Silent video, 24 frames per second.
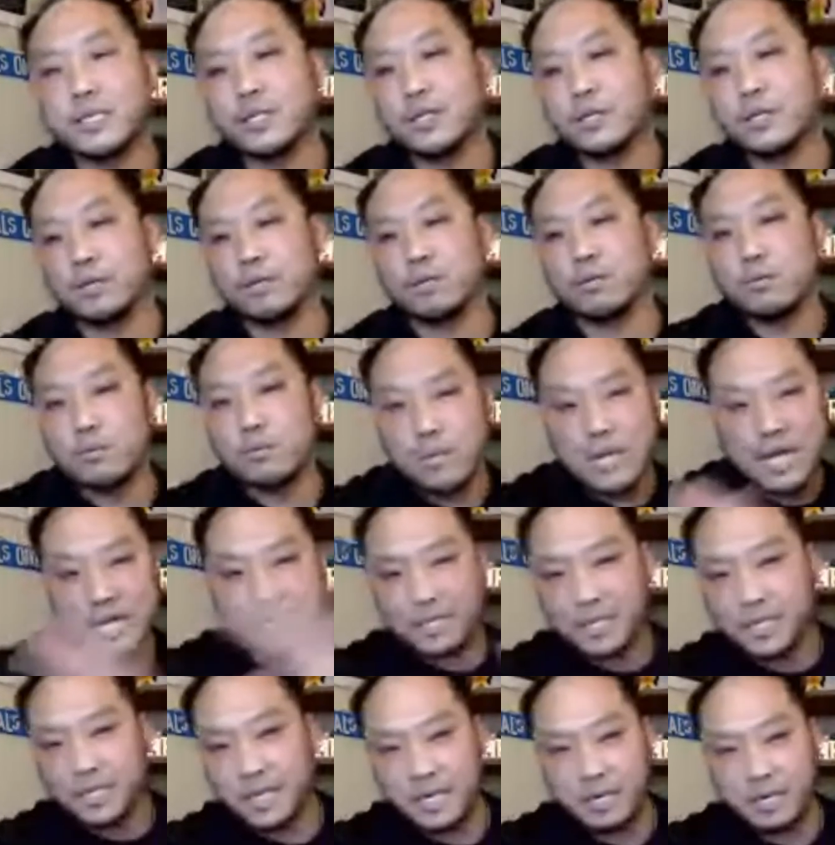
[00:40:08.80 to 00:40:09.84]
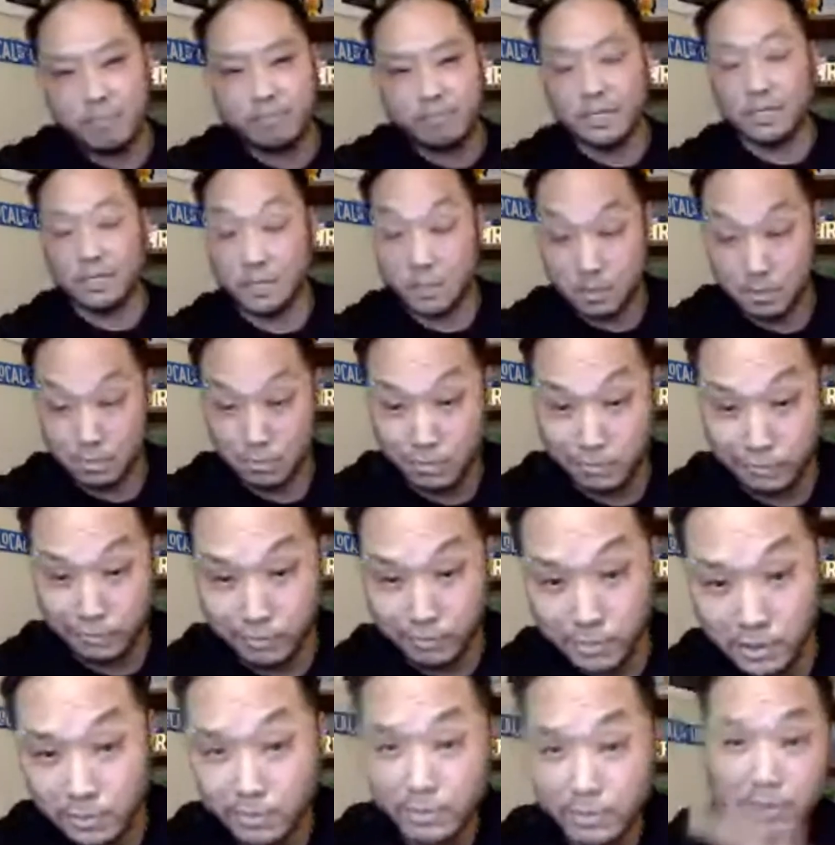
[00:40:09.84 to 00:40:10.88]
too, not to take business away from
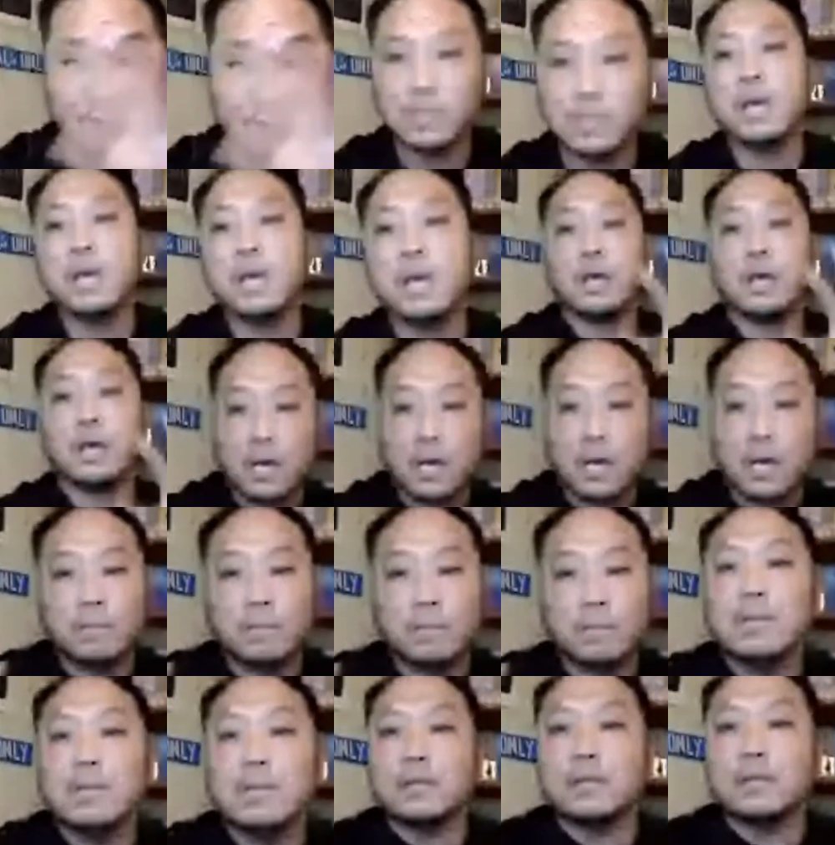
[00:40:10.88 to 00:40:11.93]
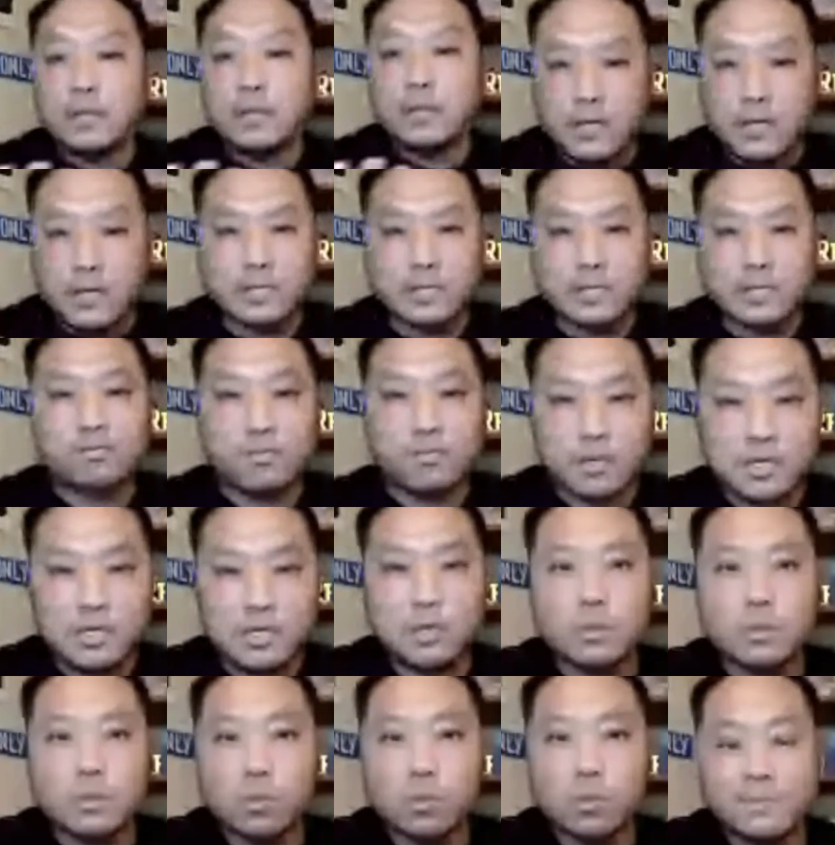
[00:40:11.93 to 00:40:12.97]
anybody, but there's
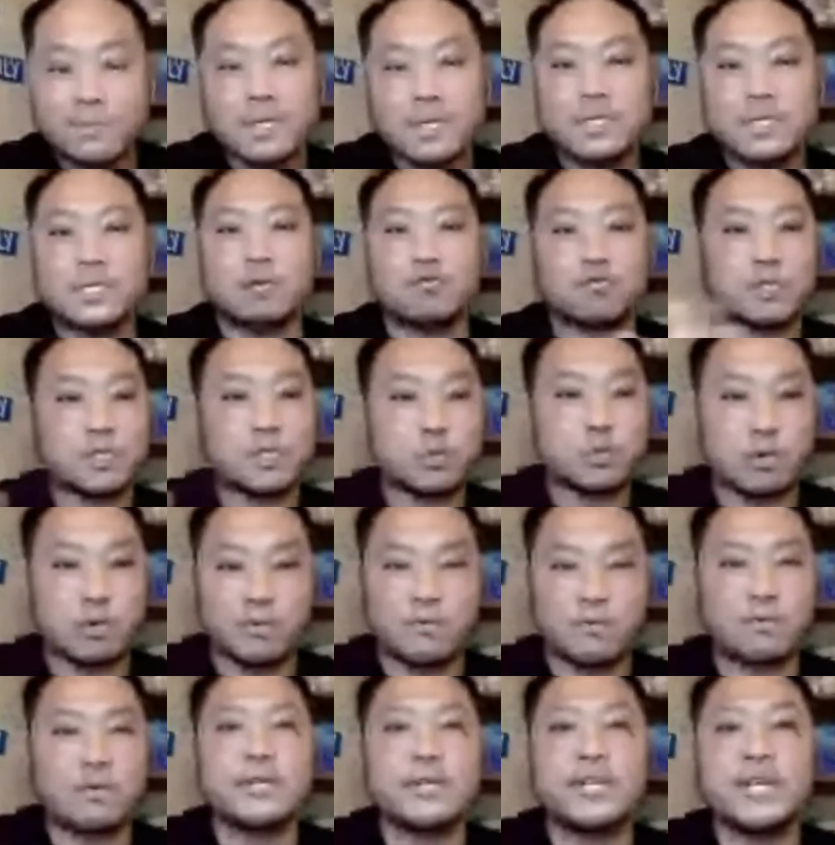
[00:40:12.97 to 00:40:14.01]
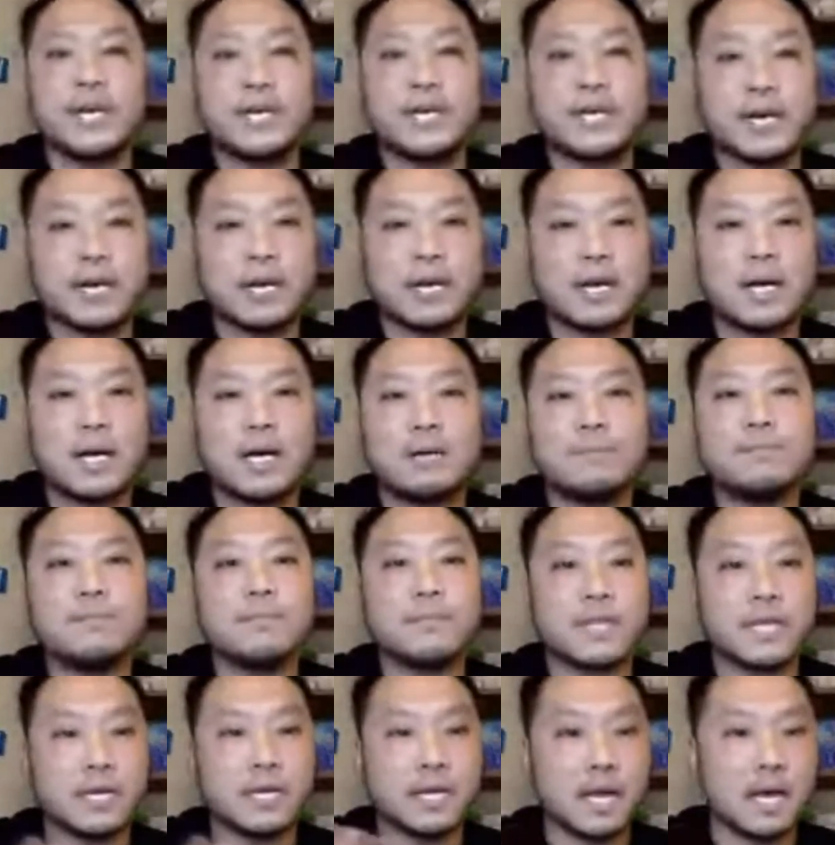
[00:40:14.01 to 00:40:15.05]
websites like resortforaday.com
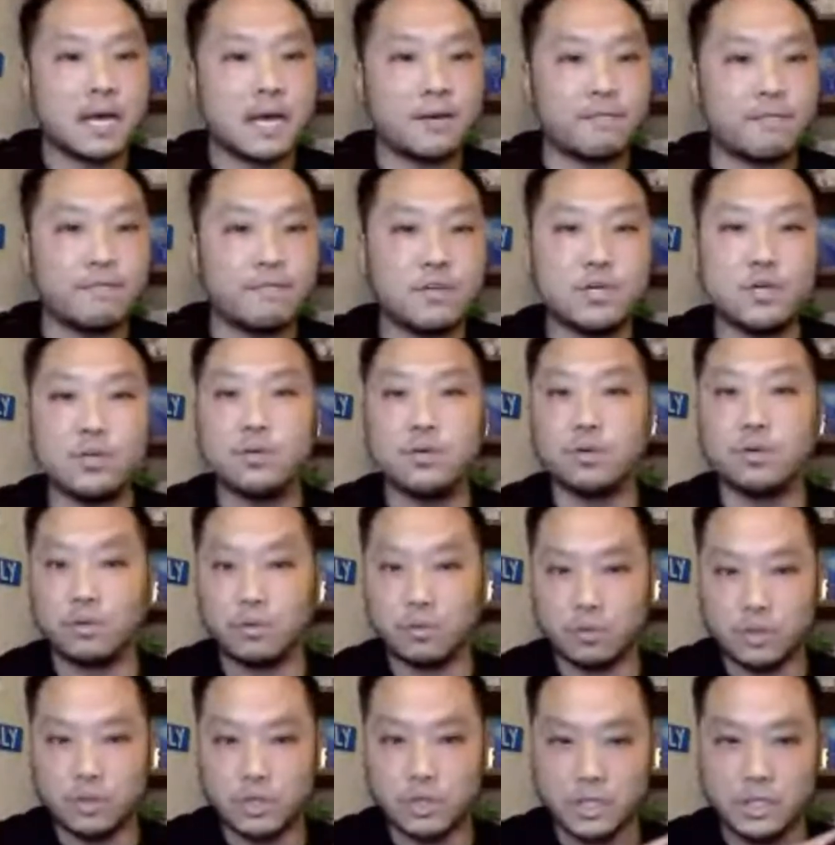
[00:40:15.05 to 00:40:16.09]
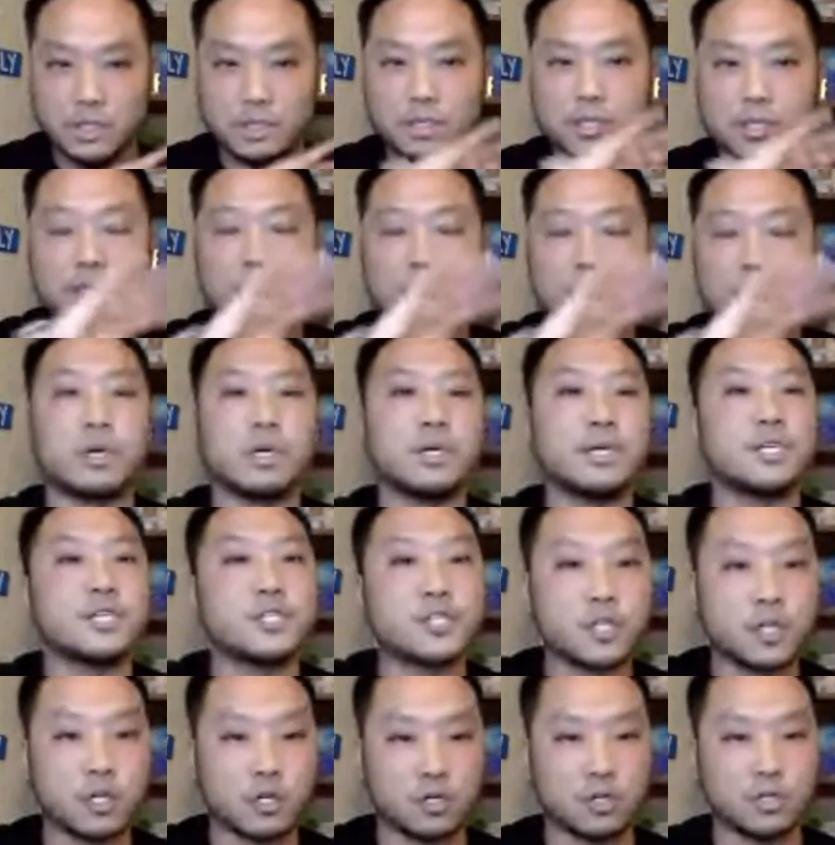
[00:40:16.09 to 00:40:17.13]
that I've used to book
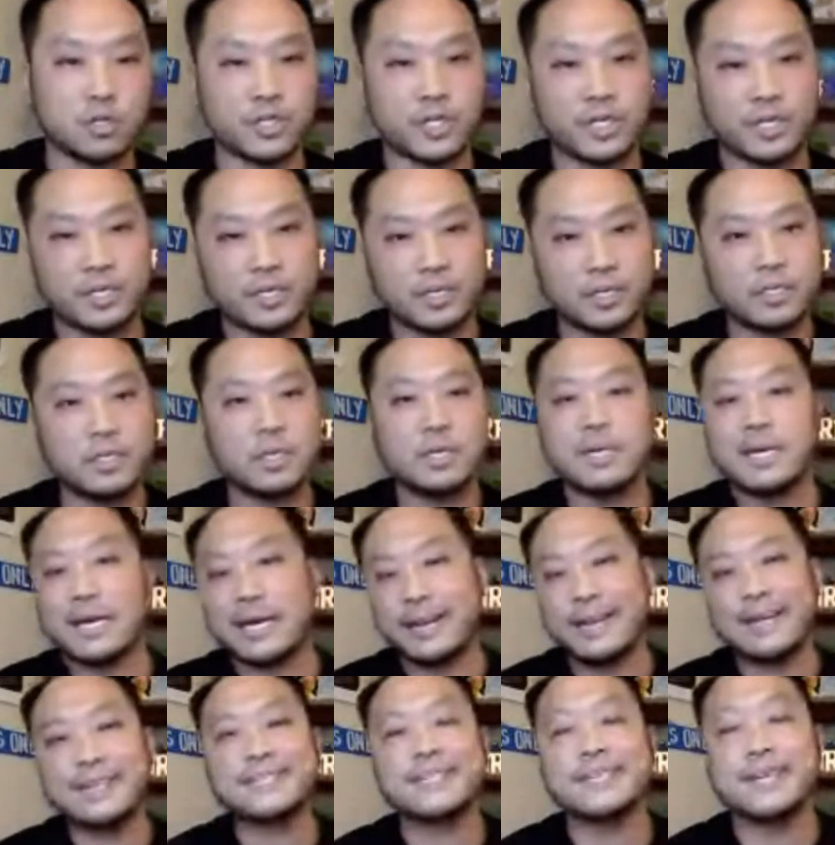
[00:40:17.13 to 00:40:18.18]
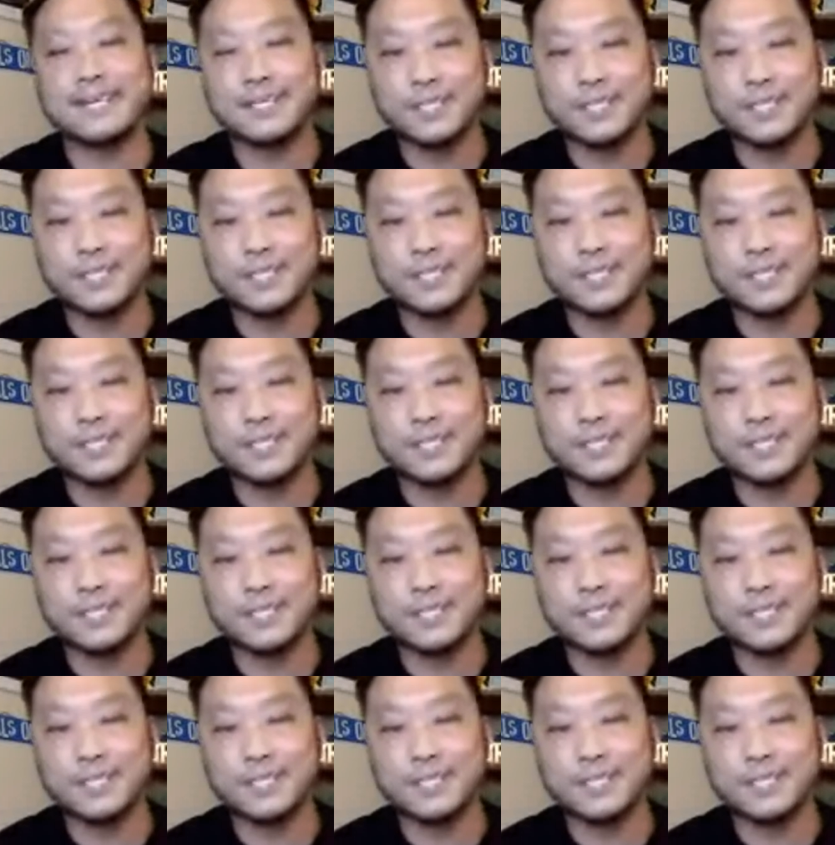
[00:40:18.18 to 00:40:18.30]
excursions. And that's not